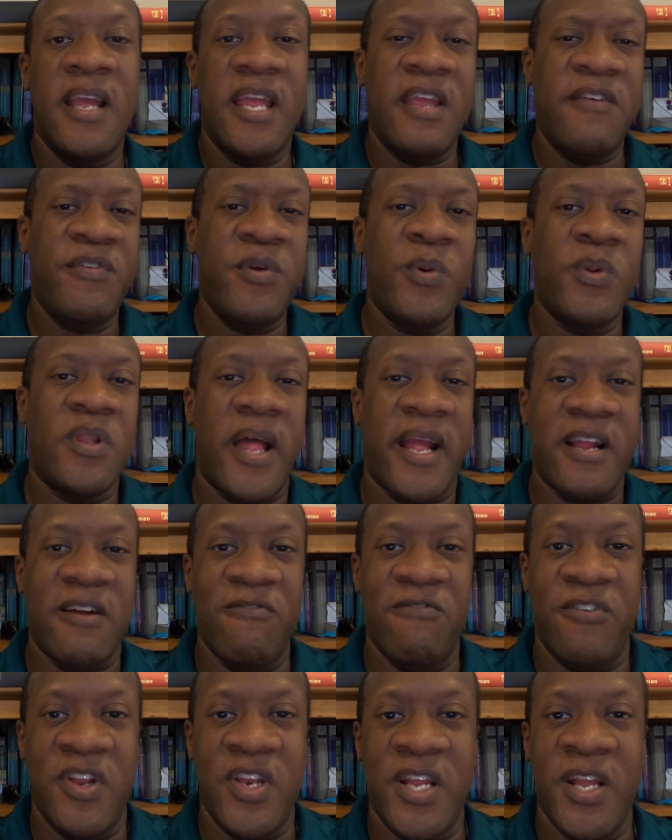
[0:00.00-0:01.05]
If you'd like a
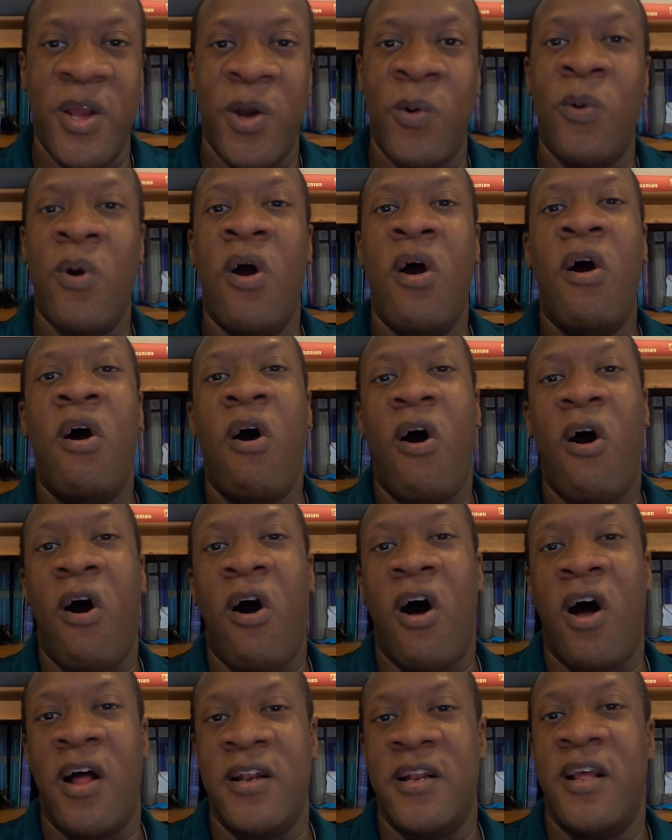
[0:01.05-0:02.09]
video
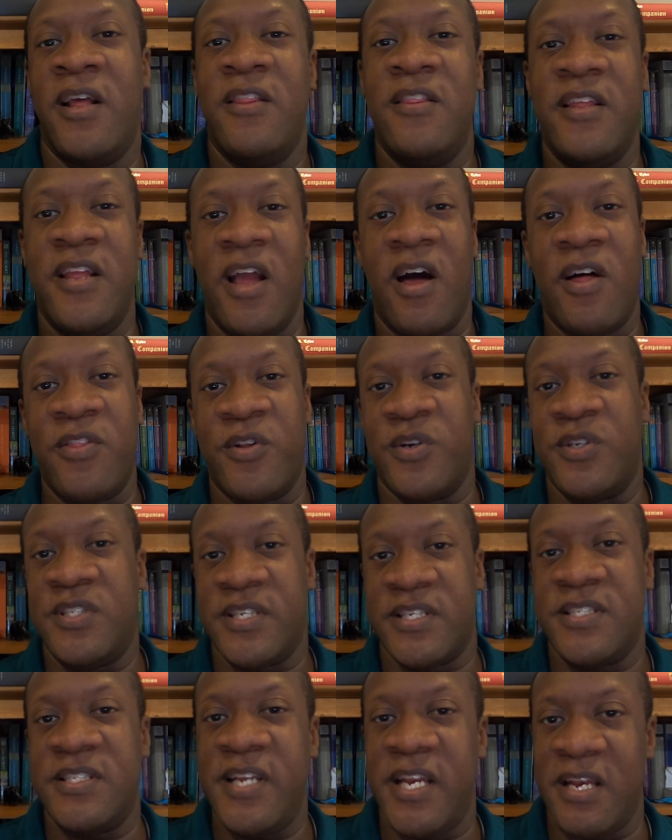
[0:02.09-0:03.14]
on the other
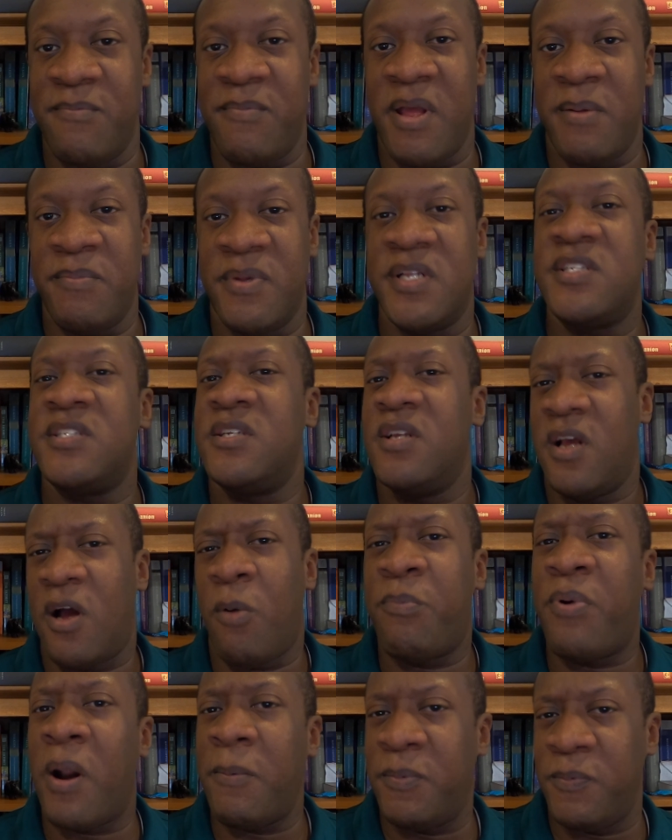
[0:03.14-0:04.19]
16 amendments,
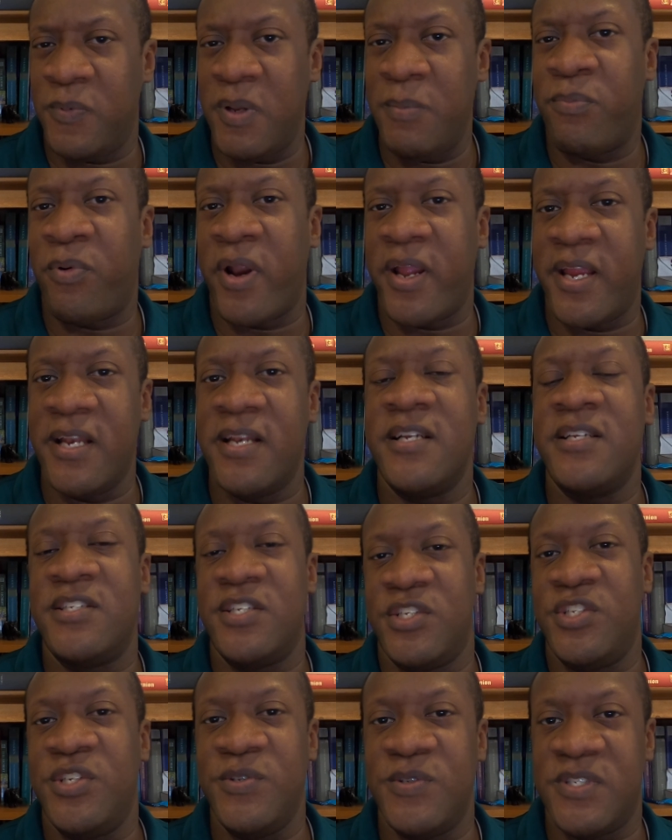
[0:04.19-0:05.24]
I'll probably break it
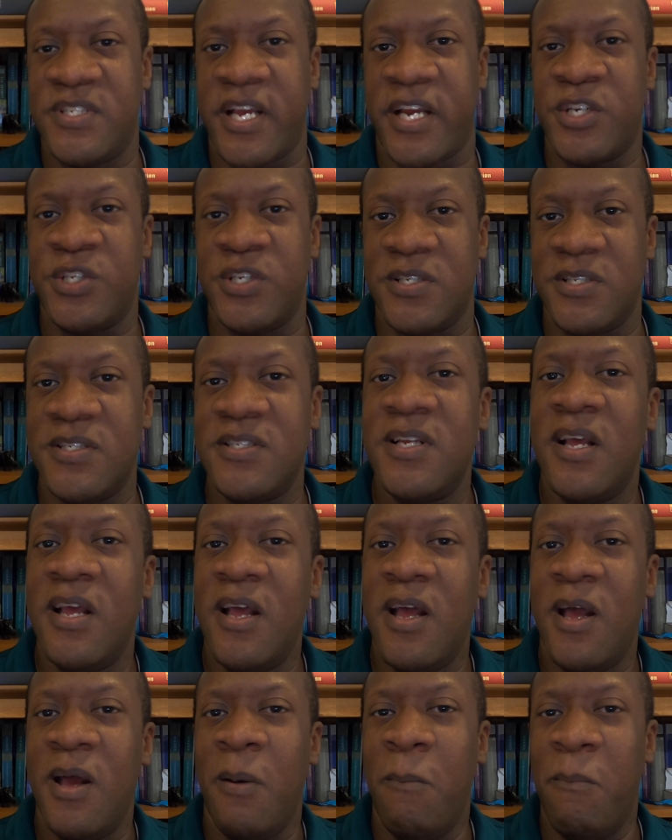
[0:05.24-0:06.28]
into 2 sections.
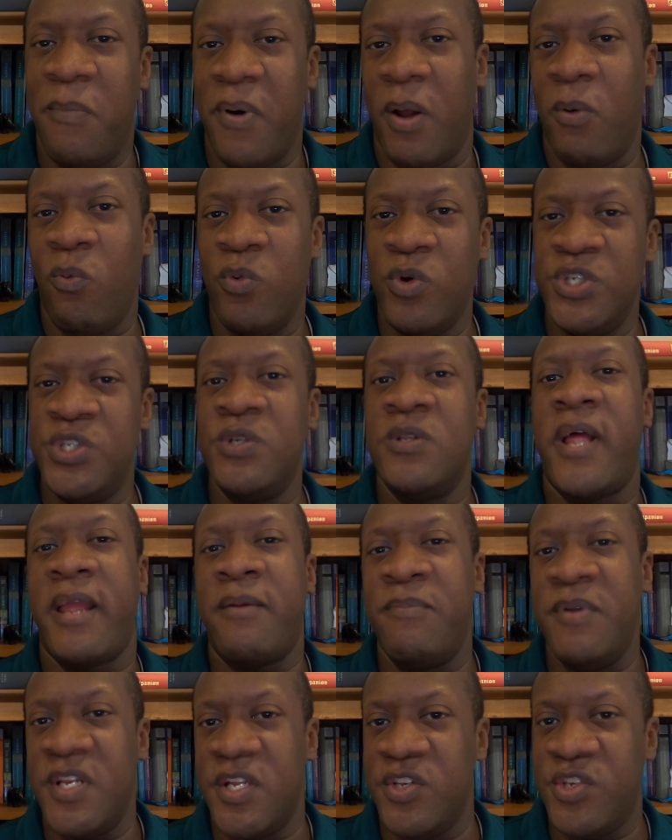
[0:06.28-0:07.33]
But would you
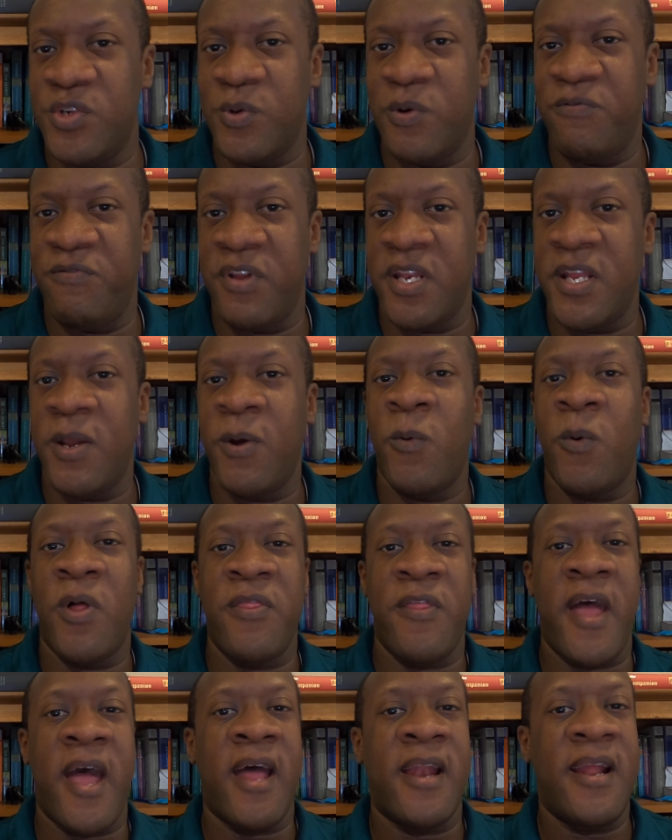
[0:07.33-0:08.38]
like me to do a video
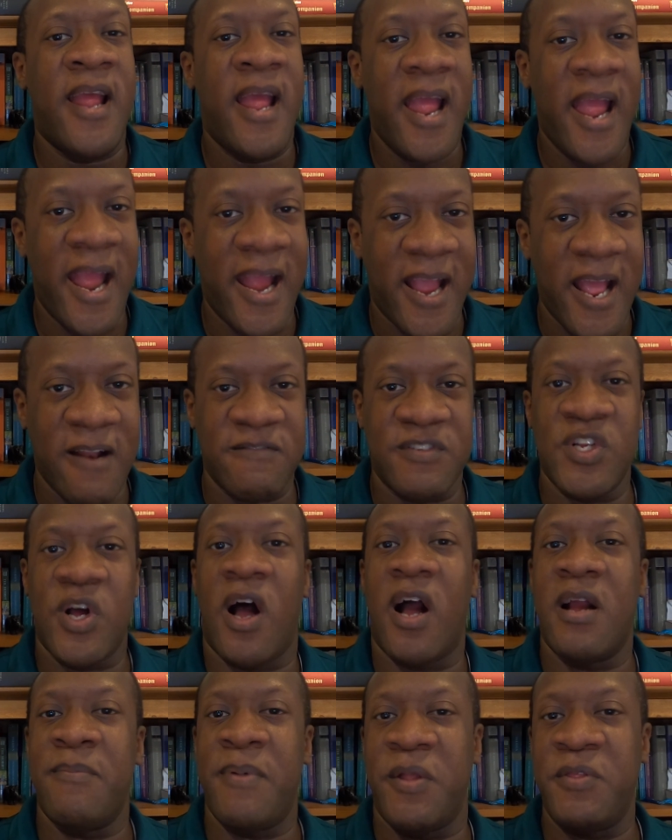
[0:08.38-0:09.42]
on that and kind of
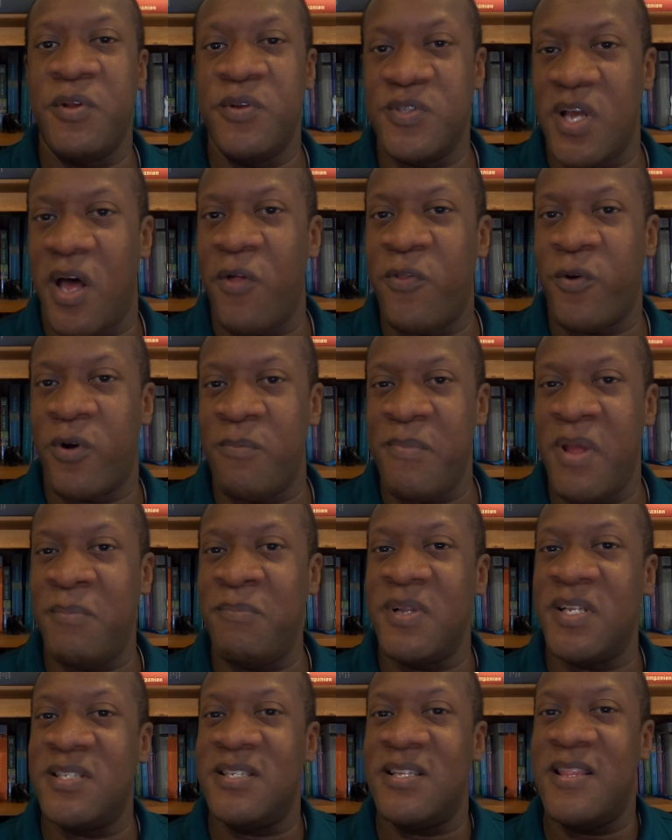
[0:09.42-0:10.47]
talk about those other
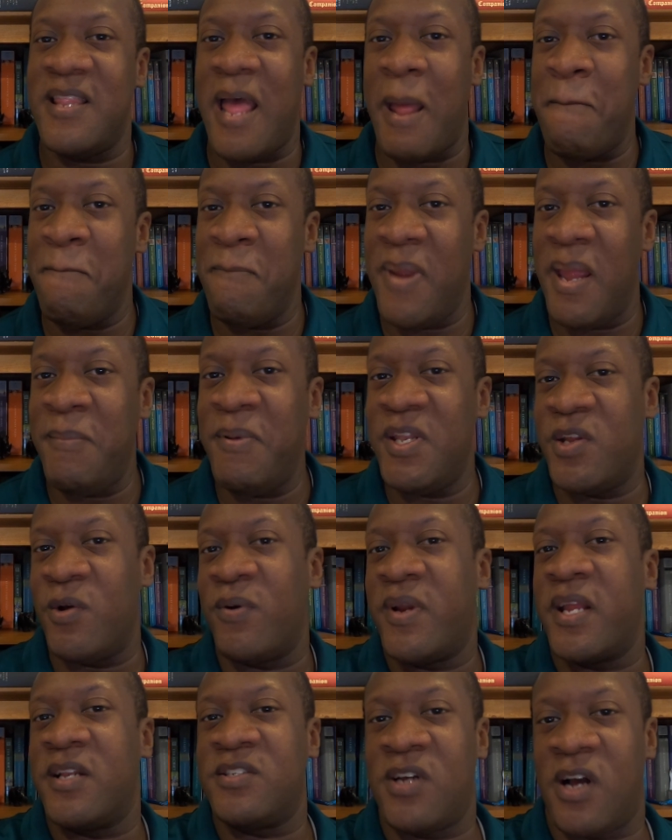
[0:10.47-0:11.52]
amendments that maybe
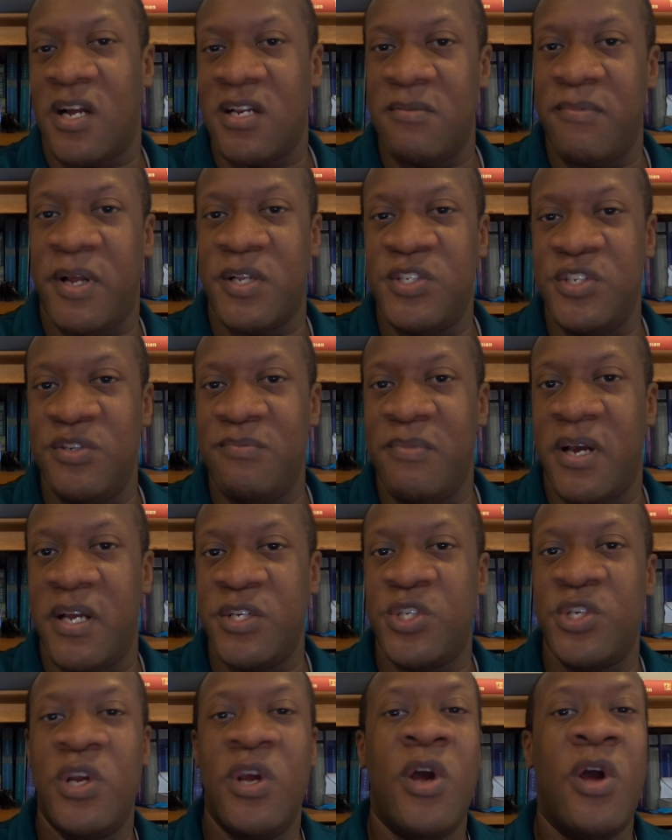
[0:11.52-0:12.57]
don't get talked about too
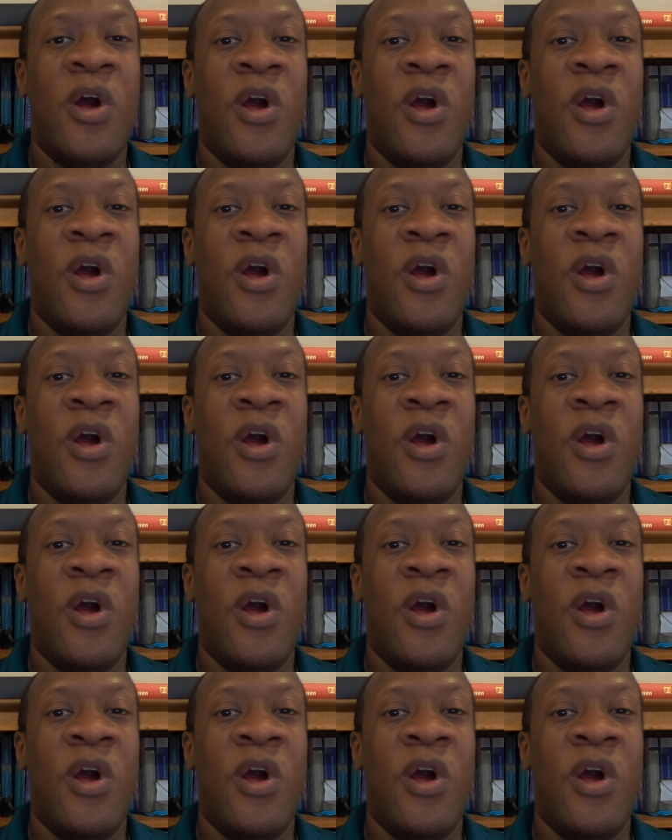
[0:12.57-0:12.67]
much?